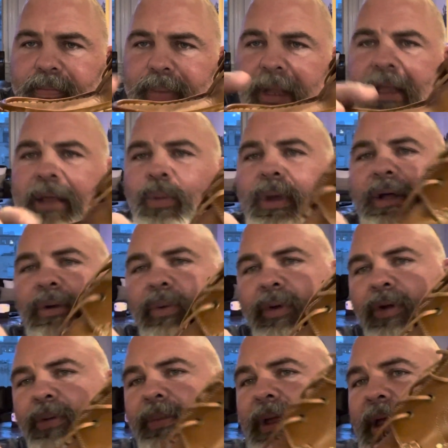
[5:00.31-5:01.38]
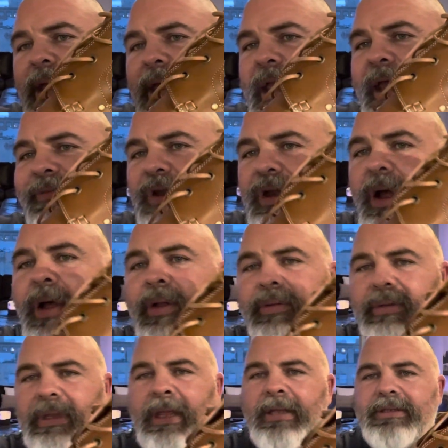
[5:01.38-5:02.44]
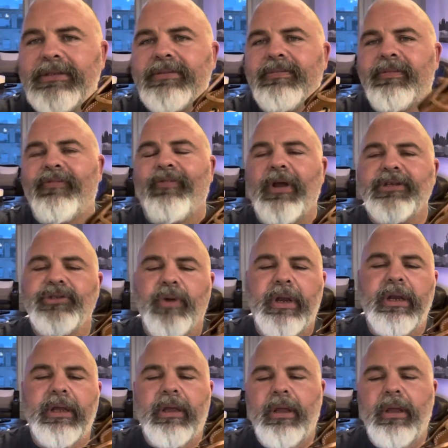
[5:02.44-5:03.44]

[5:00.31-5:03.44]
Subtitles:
piggy wiggle room If you don't, it's frustrating.